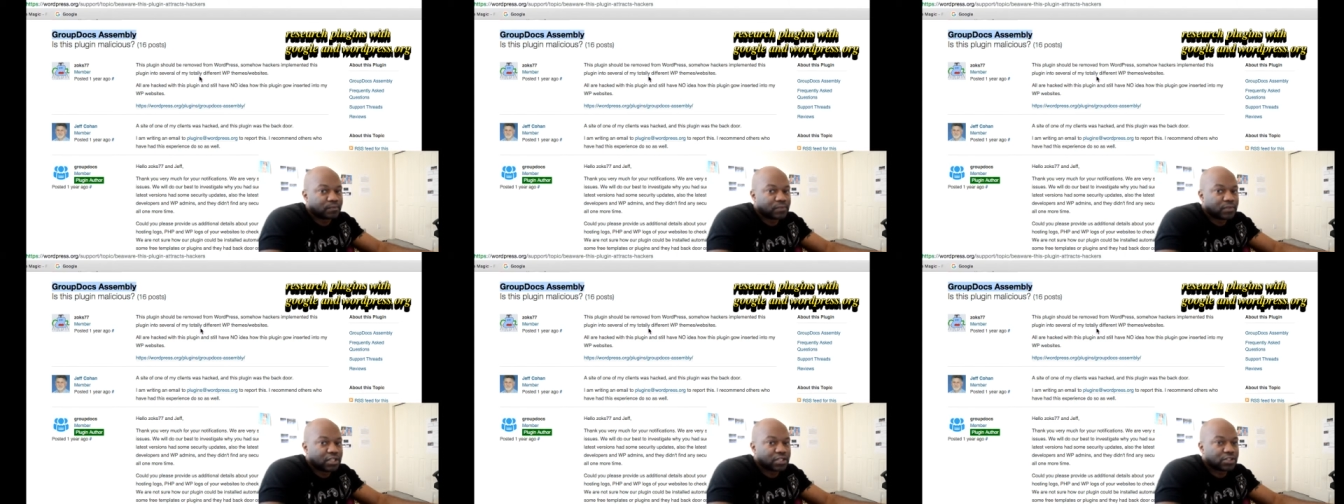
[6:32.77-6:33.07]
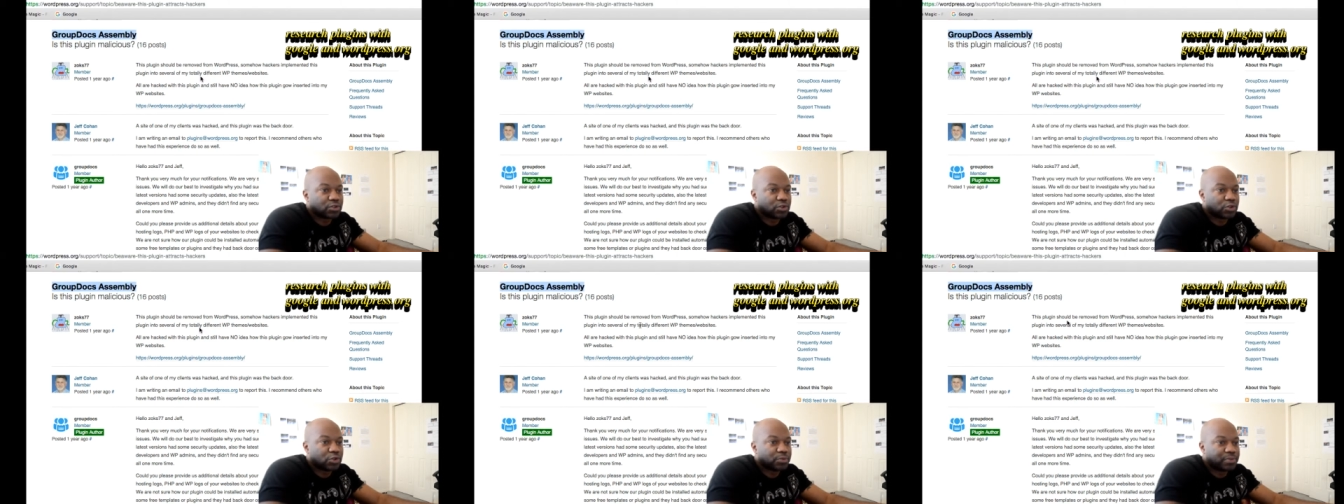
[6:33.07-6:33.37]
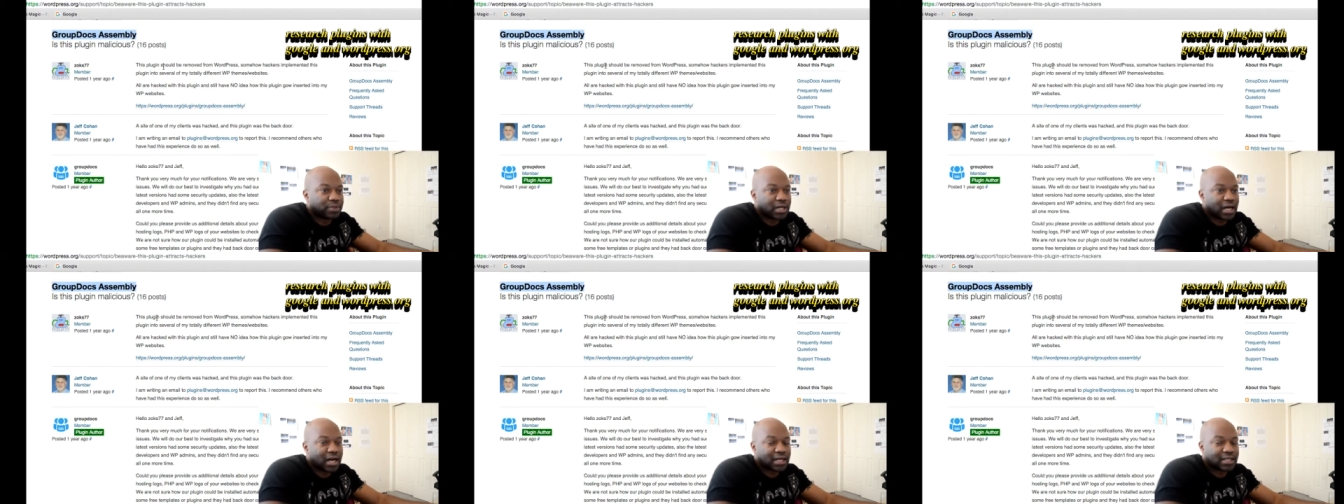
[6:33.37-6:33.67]
This
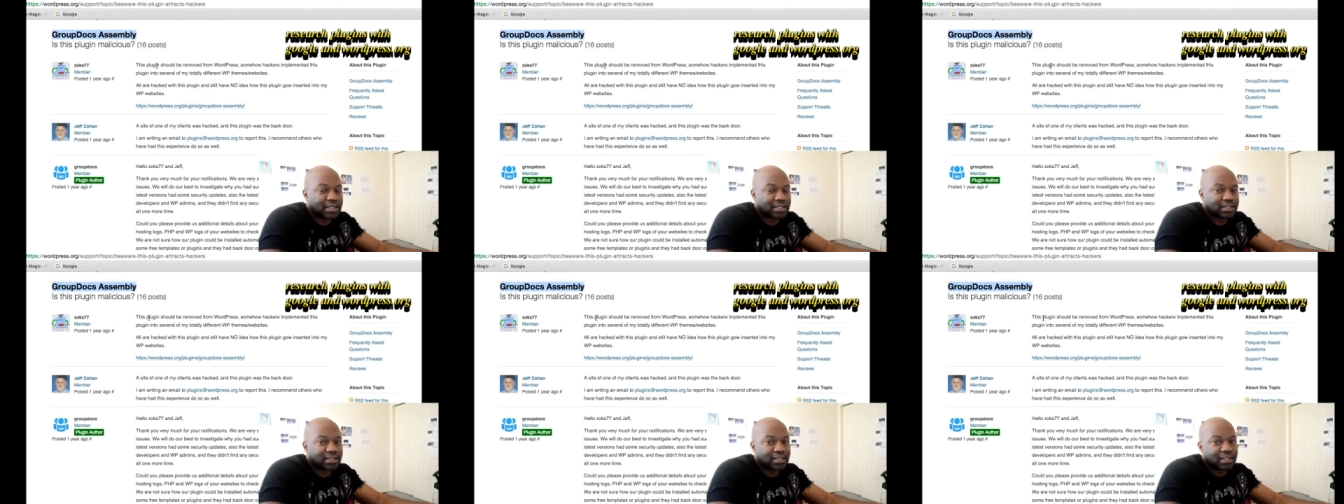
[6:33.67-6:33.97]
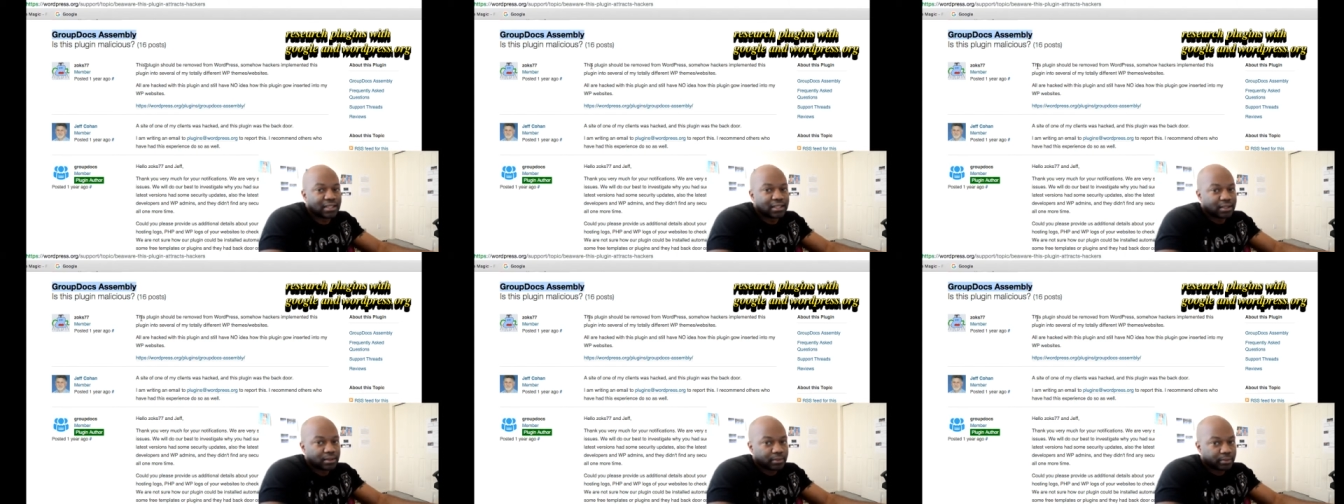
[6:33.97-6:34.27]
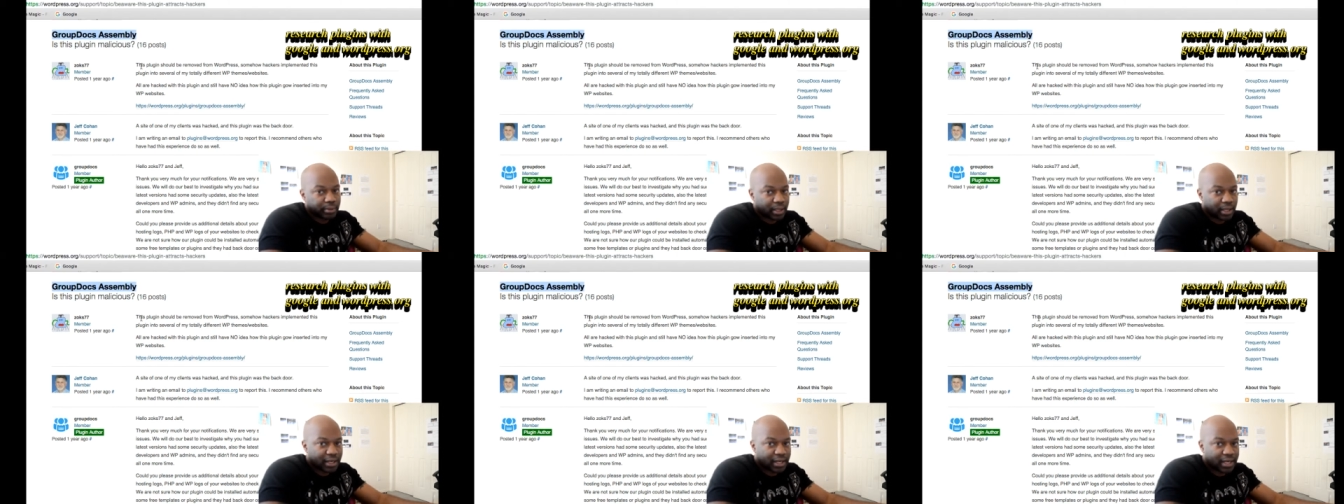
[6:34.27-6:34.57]
GroupDocs
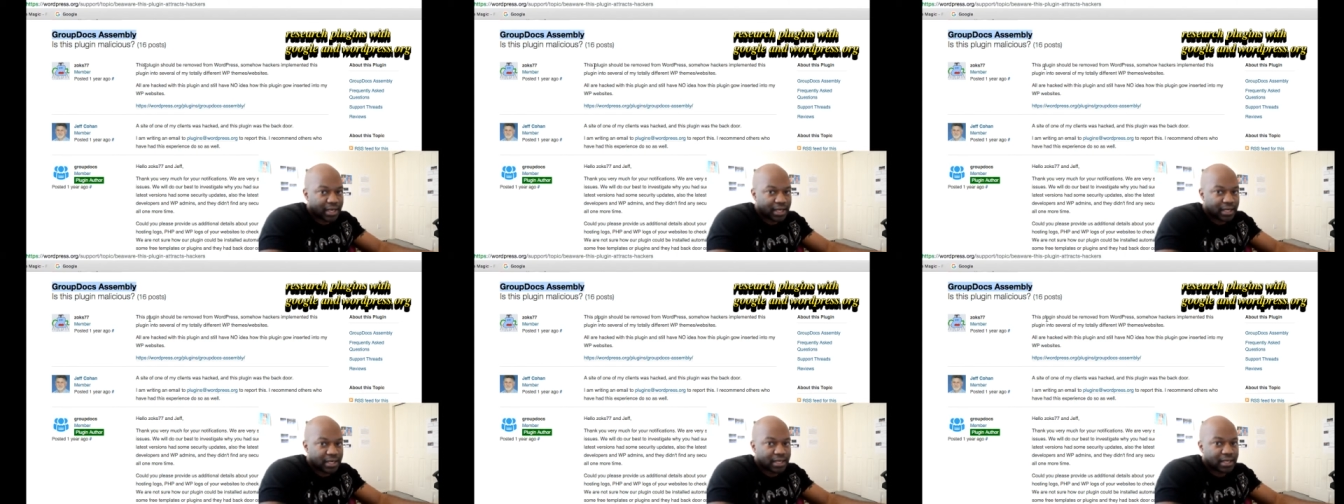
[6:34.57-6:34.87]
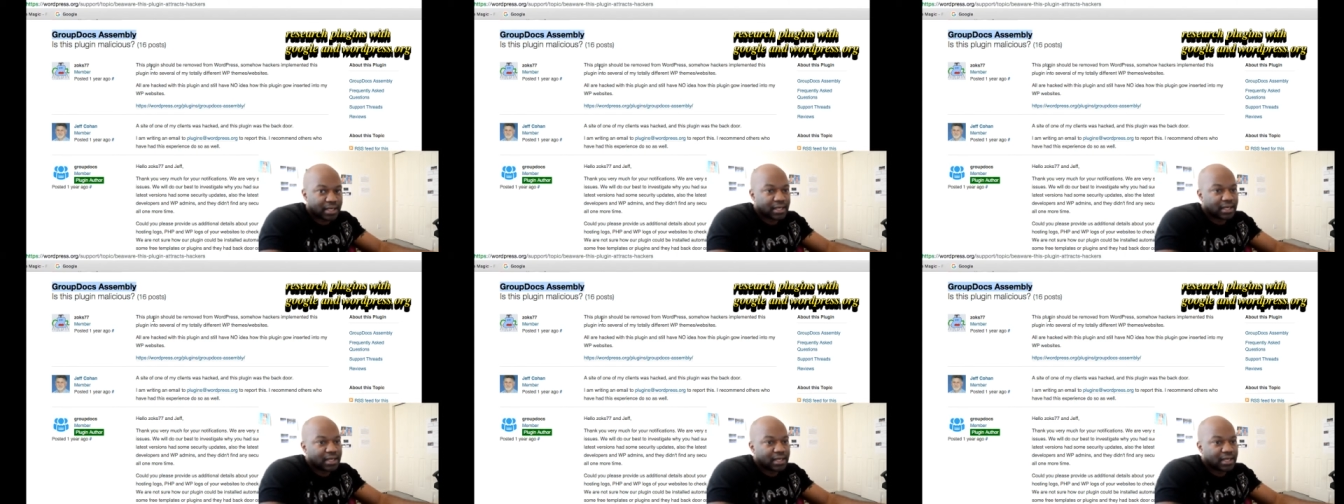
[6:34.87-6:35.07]
plugin.